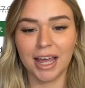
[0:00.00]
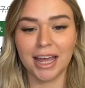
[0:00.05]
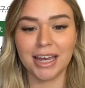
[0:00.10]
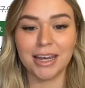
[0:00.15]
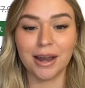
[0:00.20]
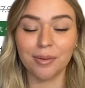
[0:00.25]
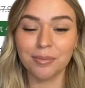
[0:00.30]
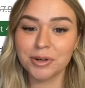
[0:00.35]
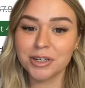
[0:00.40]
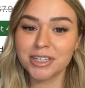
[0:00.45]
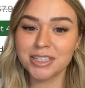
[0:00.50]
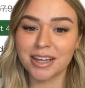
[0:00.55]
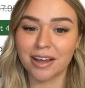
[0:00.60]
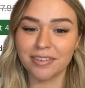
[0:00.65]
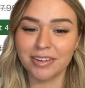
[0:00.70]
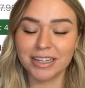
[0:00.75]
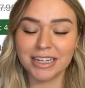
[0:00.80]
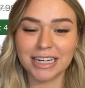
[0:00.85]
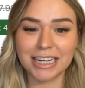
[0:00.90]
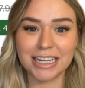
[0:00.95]
Number
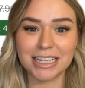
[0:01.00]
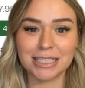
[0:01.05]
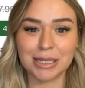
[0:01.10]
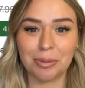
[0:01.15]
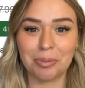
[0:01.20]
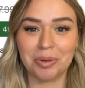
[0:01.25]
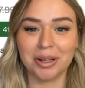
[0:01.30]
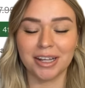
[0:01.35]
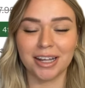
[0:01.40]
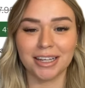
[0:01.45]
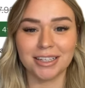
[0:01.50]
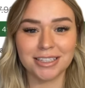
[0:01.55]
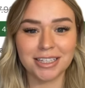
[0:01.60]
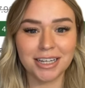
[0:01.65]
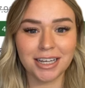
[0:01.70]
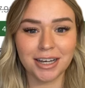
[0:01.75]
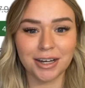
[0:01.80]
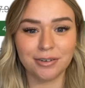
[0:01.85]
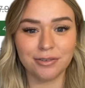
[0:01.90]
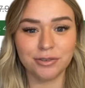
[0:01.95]
seven is
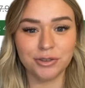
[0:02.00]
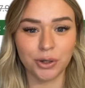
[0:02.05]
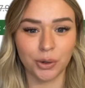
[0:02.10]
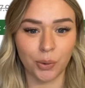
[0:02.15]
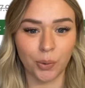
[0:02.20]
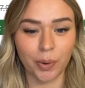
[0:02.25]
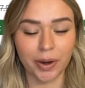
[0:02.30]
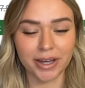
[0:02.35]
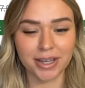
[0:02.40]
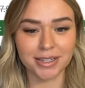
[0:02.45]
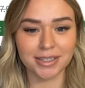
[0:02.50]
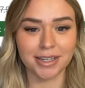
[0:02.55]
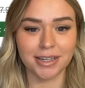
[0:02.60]
plenty of toys.